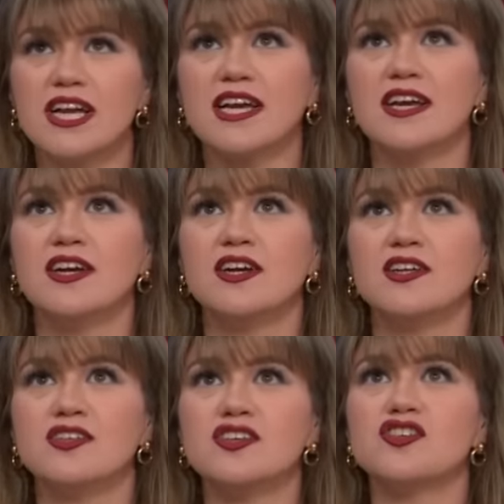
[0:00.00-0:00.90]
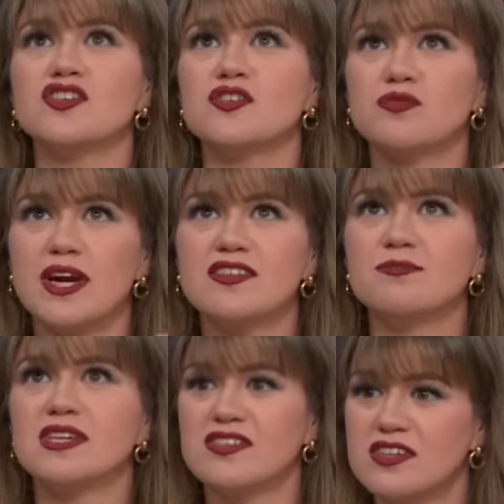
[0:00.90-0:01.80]
like to just
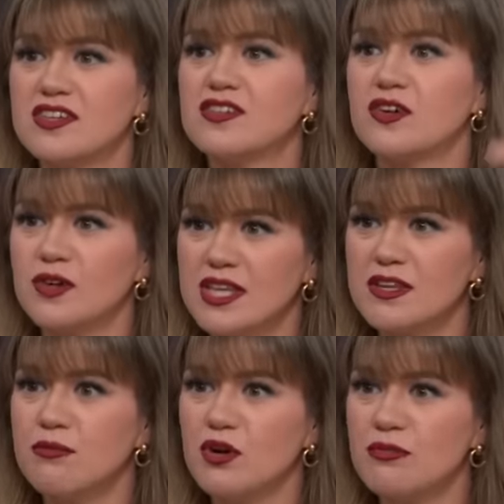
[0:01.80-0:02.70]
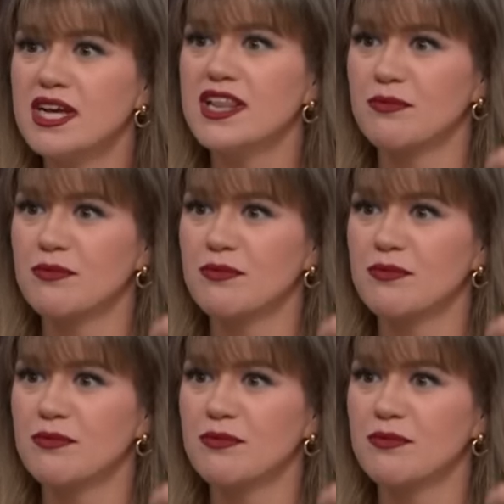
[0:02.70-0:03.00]
rest, be still, soak in the moment,